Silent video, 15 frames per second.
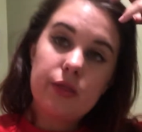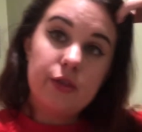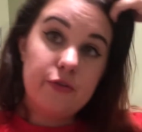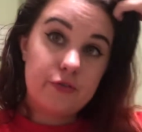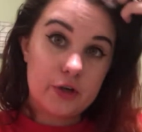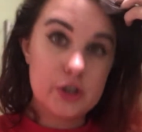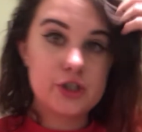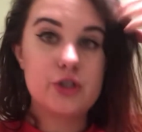the
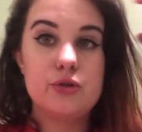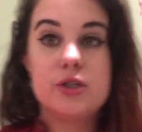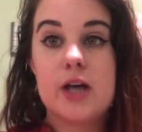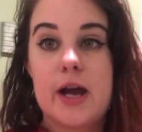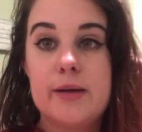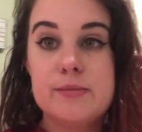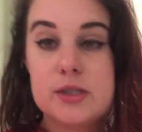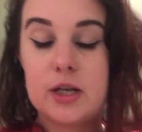first 2
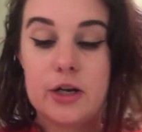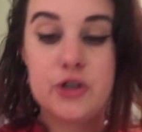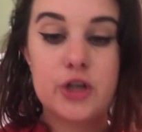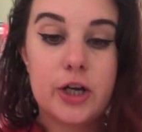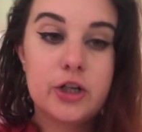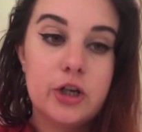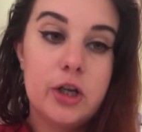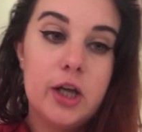times that I
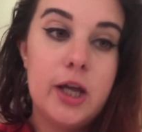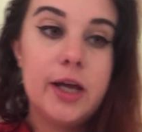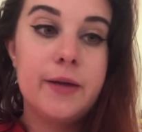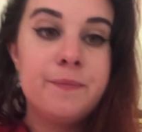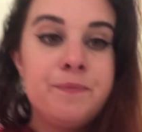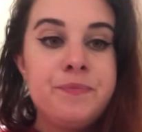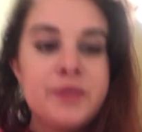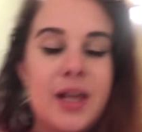tried cooking it.